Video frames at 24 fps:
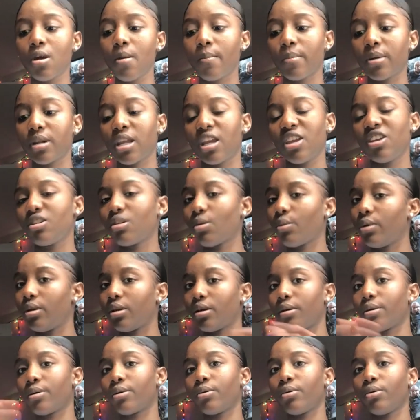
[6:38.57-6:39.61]
But then, you know, we
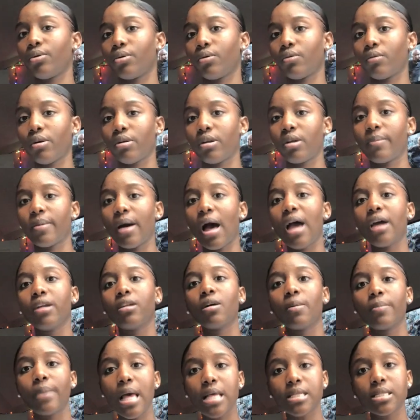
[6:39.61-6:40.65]
ended up with Corona, but I ended
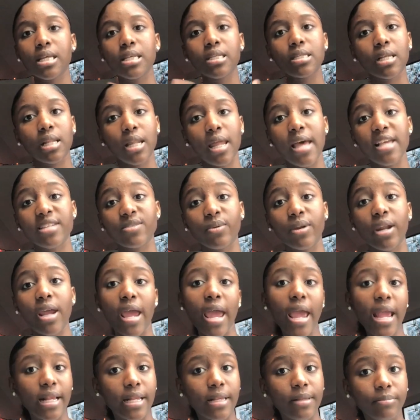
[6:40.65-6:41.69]
up passing this class with an
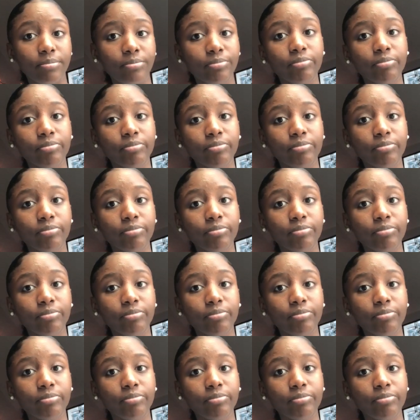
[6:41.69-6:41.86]
80.